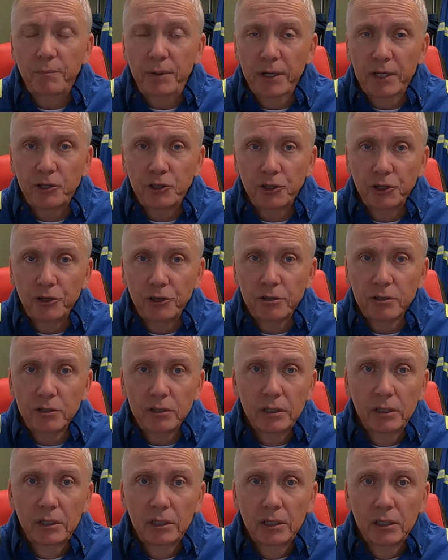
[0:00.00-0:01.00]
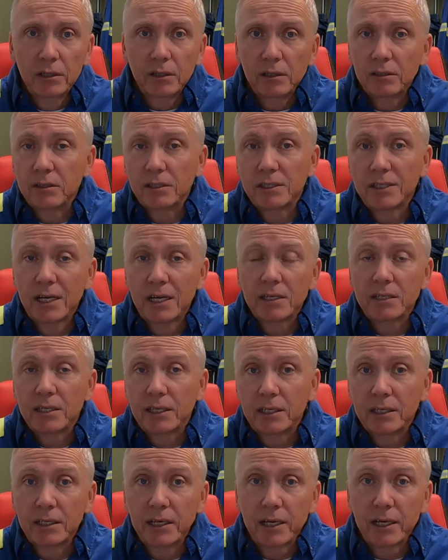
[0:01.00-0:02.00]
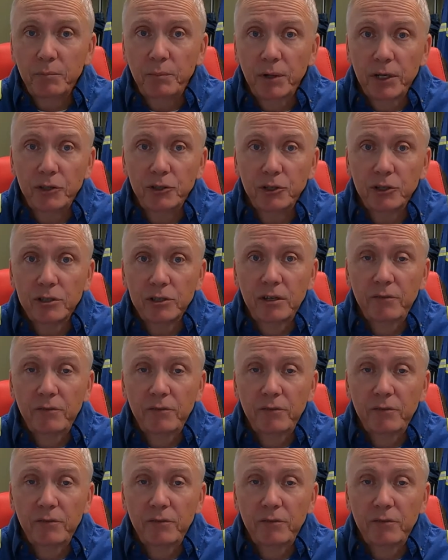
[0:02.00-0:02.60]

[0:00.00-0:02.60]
pictures, because it says it can take pictures.